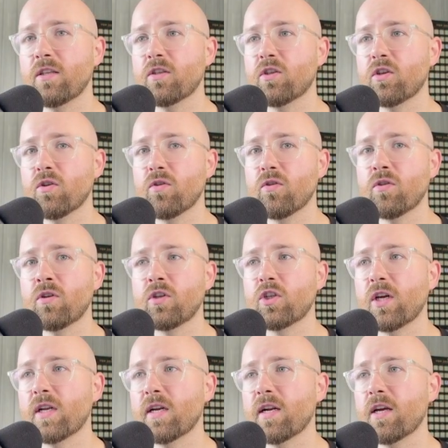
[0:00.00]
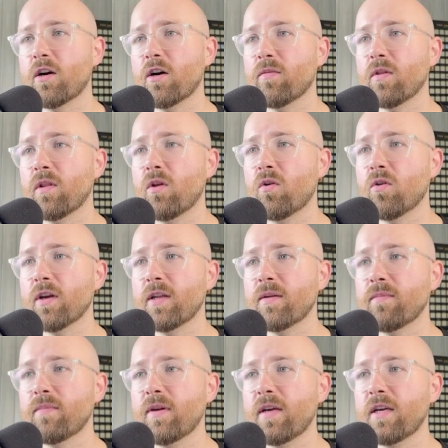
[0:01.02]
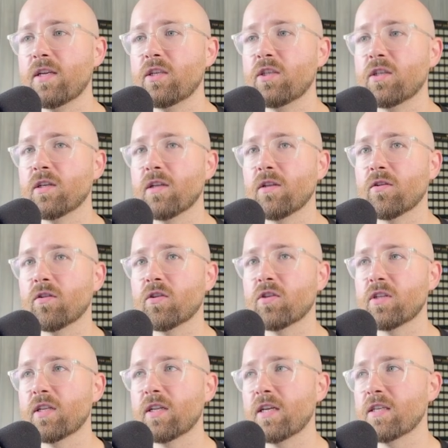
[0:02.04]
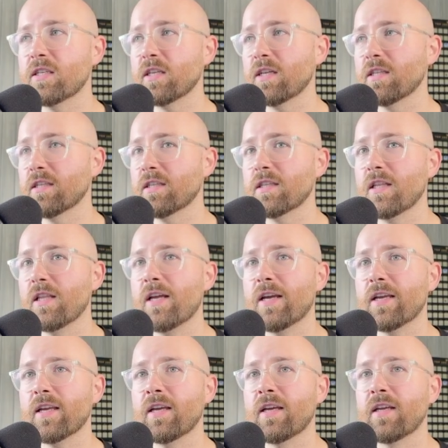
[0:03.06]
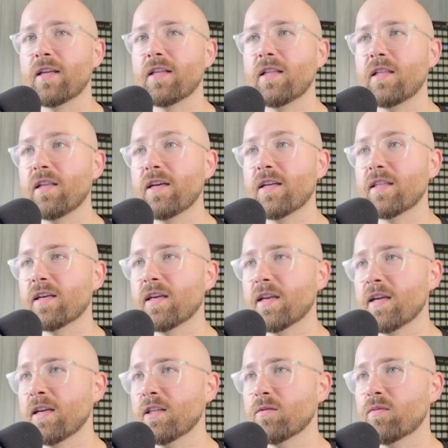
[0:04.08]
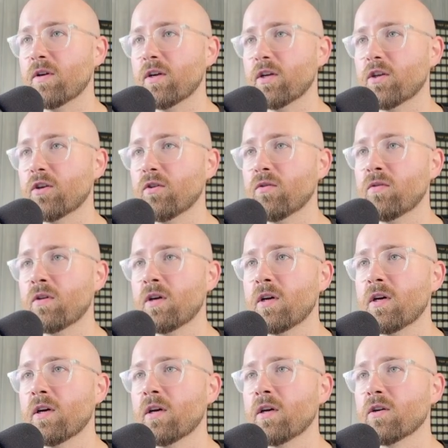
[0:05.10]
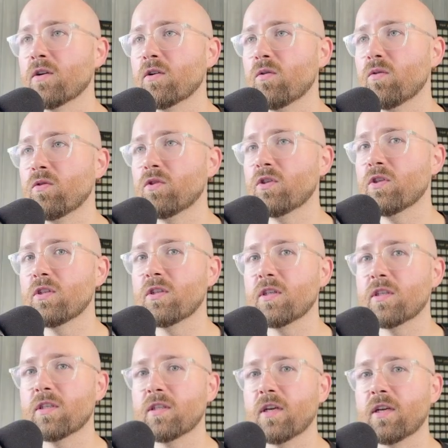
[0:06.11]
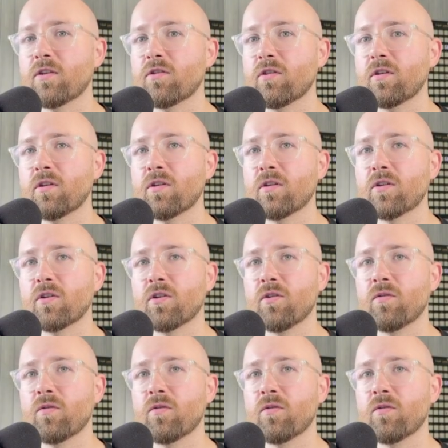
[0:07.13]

to generate up the login page. It looks nice and slick. LearnConnect, pretty cool. Courses, etc. Cool.